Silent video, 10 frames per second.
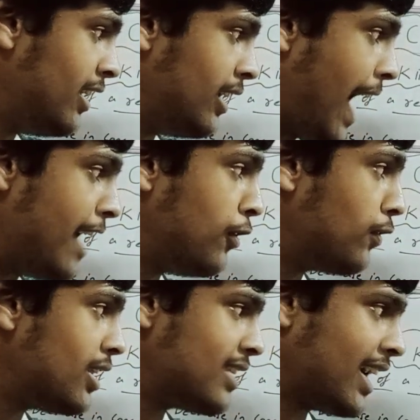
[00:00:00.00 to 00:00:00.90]
At
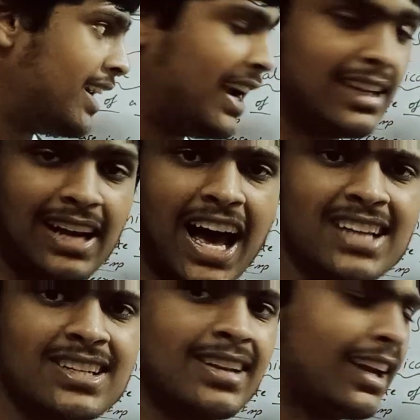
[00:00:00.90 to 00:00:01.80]
5th second, at the
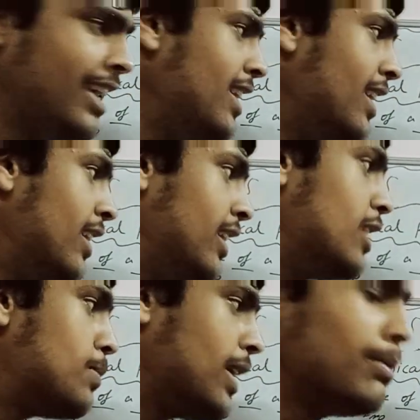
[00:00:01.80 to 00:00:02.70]
last second,
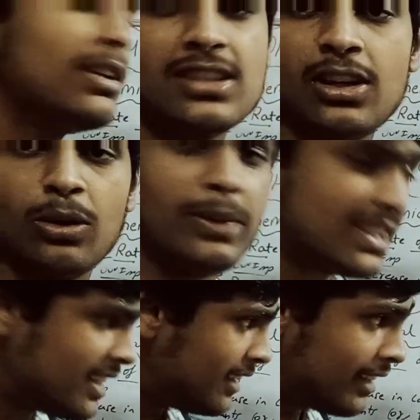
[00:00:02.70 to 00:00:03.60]
it is becoming 0.
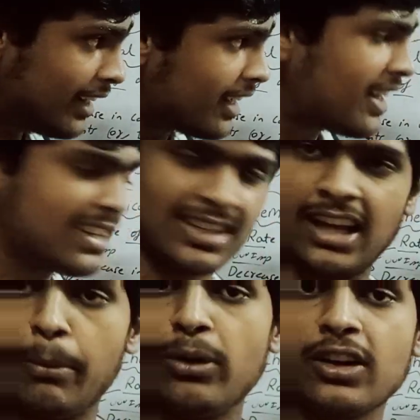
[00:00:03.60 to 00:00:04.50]
Means the
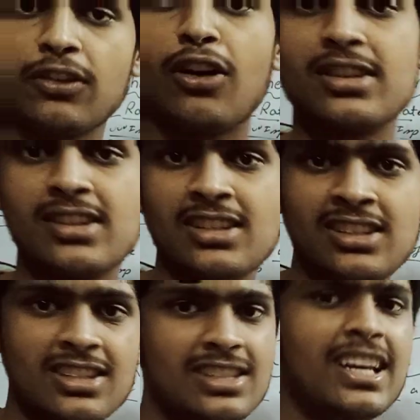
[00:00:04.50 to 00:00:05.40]
decreasing amount of
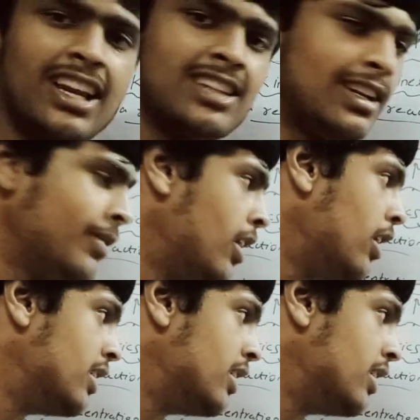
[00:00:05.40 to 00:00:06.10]
concentration is decreasing.